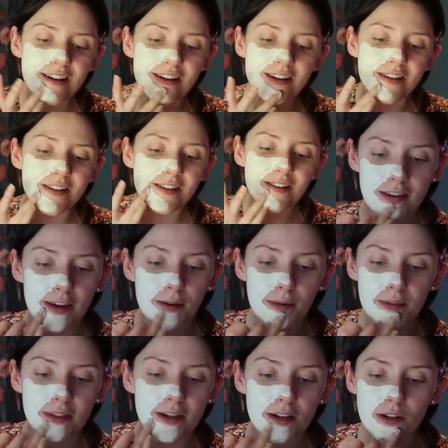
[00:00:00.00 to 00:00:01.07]
And
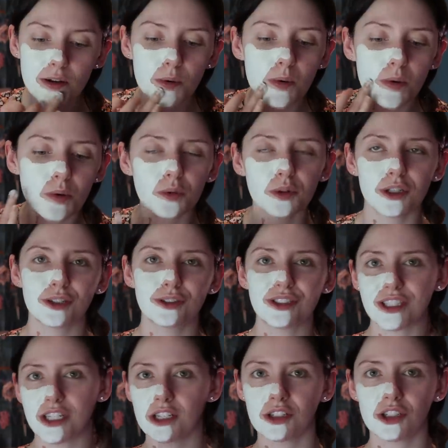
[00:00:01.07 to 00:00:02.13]
now they don't only
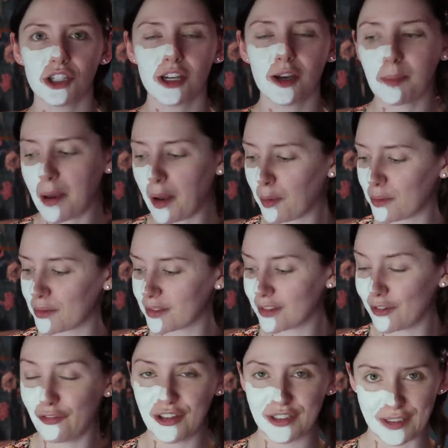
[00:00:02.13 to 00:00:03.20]
teach you about
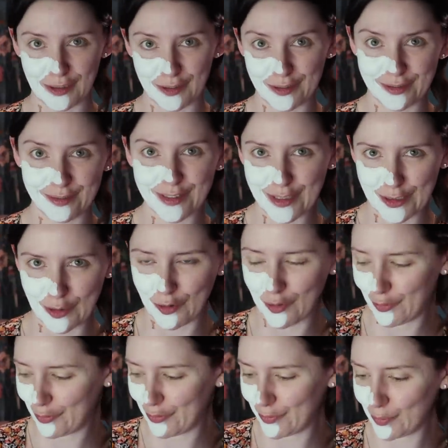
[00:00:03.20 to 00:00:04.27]
the physical
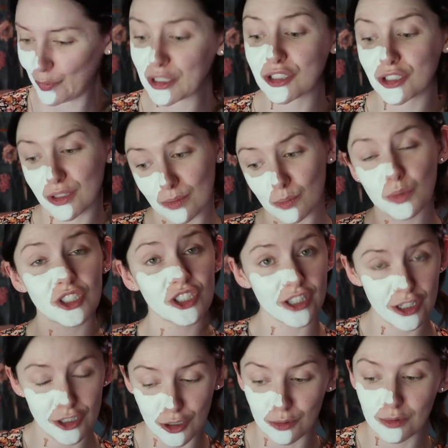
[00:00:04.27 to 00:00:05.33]
stuff, which
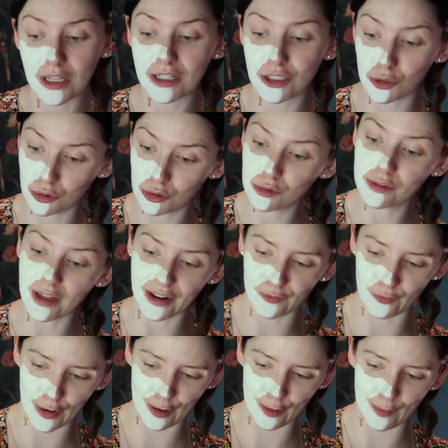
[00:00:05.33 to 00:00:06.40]
they do
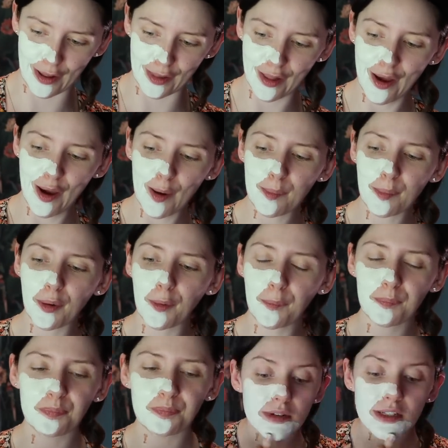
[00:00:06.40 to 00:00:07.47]
that very well,
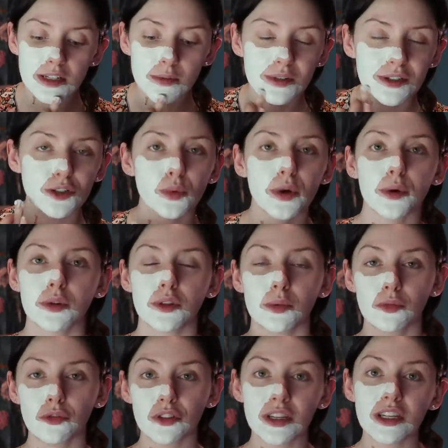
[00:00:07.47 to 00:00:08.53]
but the reason I wanted to work with
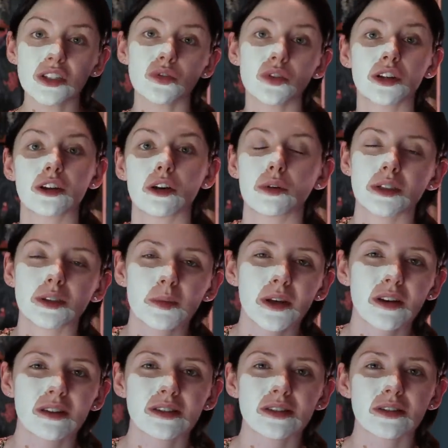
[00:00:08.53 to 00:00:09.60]
them for this video is
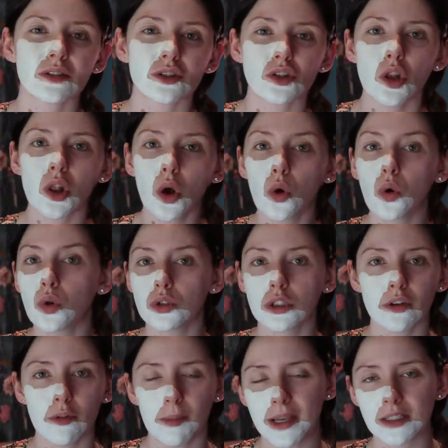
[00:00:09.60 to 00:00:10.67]
because there's loads
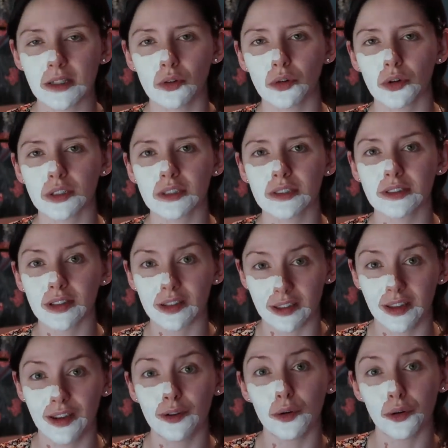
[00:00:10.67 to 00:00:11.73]
of amazing courses I
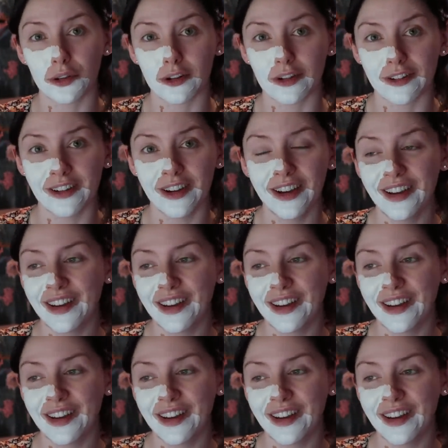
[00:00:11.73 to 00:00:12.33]
think other